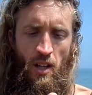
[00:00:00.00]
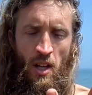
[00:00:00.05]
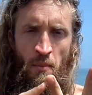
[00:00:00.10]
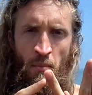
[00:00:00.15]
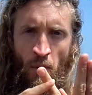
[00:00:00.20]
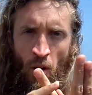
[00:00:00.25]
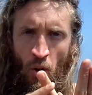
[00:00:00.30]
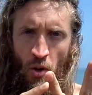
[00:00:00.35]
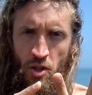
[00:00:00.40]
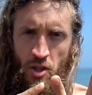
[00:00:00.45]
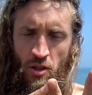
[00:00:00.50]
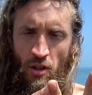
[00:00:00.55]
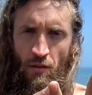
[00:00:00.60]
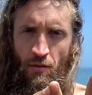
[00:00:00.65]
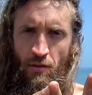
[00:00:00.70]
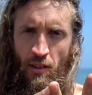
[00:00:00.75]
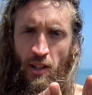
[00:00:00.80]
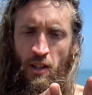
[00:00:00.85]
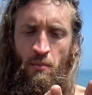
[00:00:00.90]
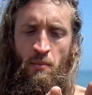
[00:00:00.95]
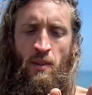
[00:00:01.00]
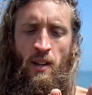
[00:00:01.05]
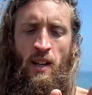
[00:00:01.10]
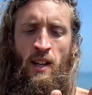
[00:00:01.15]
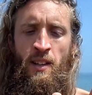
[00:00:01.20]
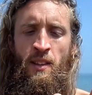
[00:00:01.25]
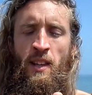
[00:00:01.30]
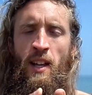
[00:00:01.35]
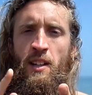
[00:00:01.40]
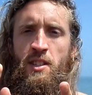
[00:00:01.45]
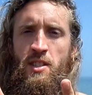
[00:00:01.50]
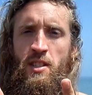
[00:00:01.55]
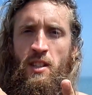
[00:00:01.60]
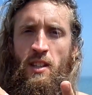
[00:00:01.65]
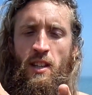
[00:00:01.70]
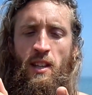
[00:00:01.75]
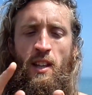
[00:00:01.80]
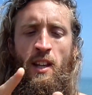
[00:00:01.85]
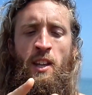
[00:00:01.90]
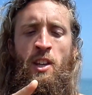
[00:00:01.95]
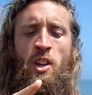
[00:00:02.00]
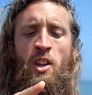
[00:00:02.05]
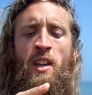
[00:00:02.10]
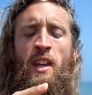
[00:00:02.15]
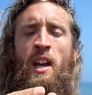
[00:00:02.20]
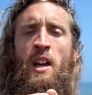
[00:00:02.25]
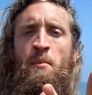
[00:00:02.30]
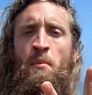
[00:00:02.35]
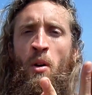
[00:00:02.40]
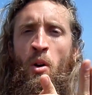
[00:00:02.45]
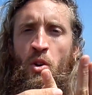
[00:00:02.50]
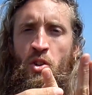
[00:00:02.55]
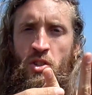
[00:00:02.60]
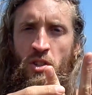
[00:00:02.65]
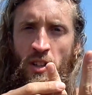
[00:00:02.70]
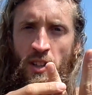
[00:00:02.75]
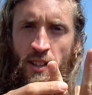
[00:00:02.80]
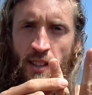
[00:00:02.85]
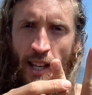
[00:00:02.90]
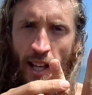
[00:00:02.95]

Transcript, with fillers: emotional freedom, and that's and you can get emotional